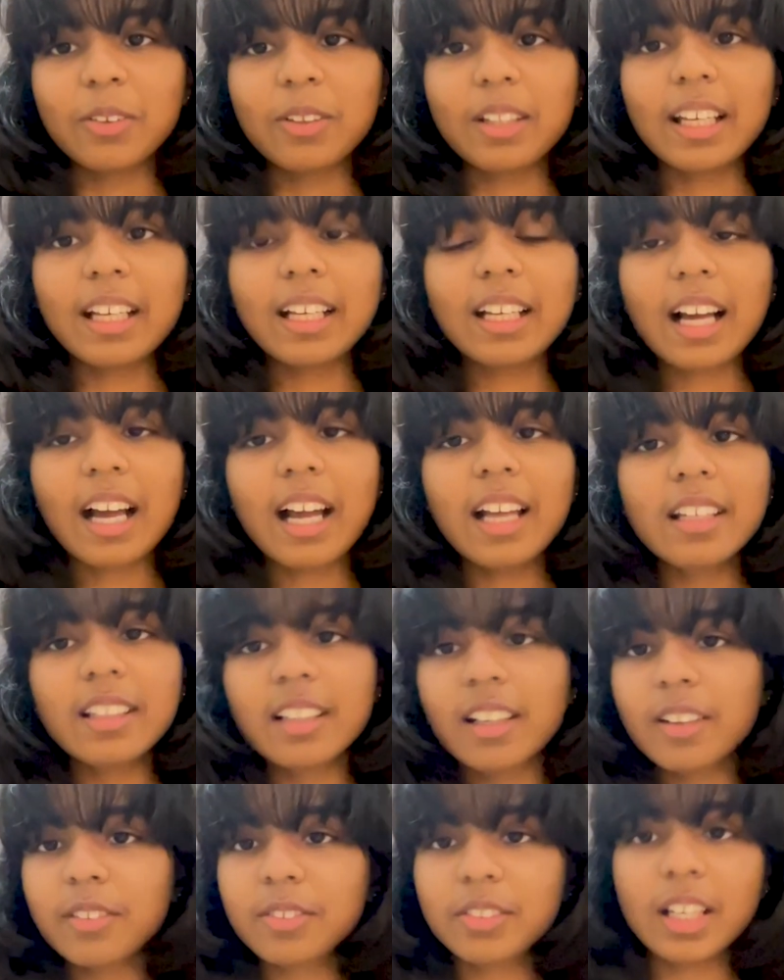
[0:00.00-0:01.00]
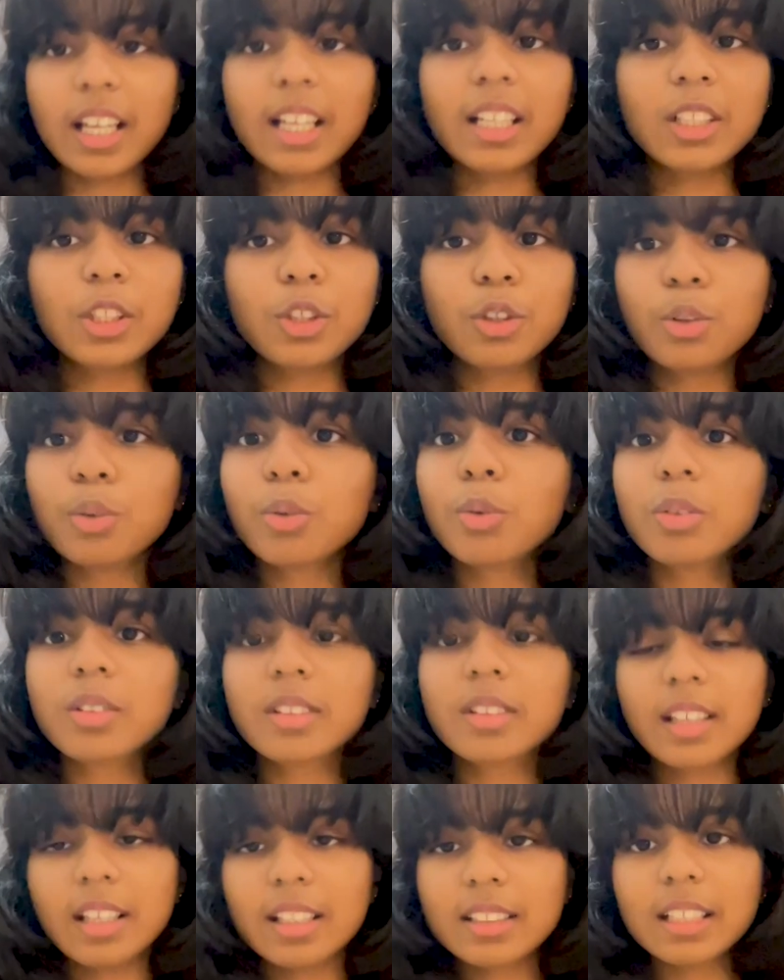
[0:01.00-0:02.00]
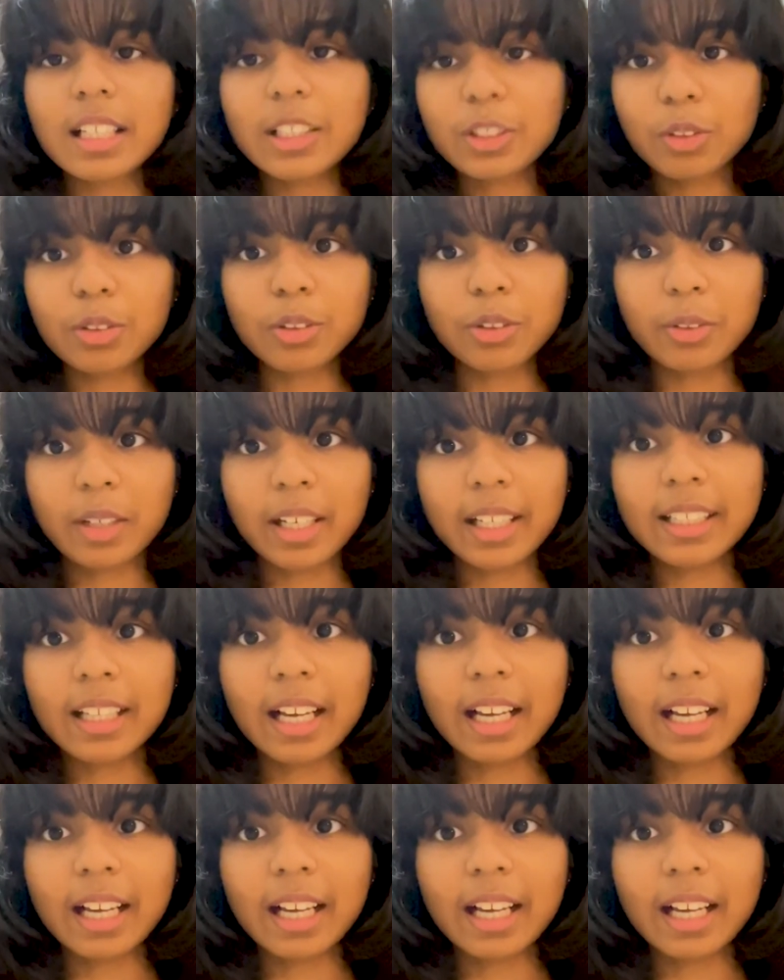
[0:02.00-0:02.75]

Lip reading: like I love trying new things. I told you, right?